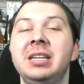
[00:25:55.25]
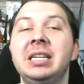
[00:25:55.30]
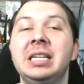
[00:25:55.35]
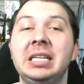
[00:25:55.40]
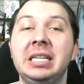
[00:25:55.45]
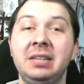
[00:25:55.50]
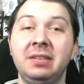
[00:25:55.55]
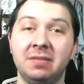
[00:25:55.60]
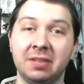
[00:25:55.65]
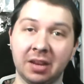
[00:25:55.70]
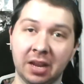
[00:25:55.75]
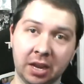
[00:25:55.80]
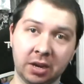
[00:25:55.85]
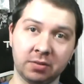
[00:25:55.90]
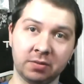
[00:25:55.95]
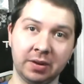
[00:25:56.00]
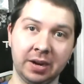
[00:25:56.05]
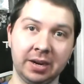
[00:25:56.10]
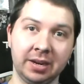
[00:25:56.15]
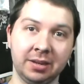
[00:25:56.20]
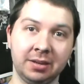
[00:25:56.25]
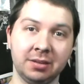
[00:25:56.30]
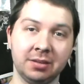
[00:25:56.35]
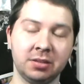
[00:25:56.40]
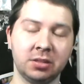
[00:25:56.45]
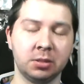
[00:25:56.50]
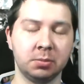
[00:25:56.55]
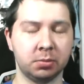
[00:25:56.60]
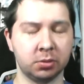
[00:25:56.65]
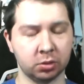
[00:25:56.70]
leave a like rating,
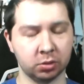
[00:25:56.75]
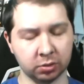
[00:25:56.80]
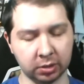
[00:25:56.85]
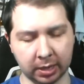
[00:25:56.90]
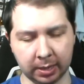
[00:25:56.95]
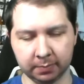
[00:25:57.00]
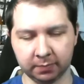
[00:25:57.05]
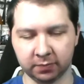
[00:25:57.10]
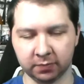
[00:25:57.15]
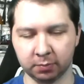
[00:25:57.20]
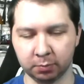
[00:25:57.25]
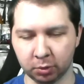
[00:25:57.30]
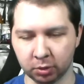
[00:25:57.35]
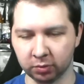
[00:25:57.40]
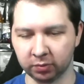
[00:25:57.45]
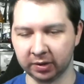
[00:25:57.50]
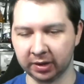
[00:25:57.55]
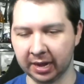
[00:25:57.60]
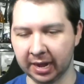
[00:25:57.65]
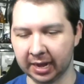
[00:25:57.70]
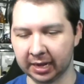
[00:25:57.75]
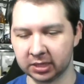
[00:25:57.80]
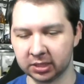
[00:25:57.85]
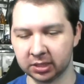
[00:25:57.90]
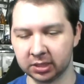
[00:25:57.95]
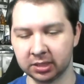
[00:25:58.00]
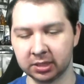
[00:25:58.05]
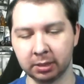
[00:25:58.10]
subscribe for more reactions.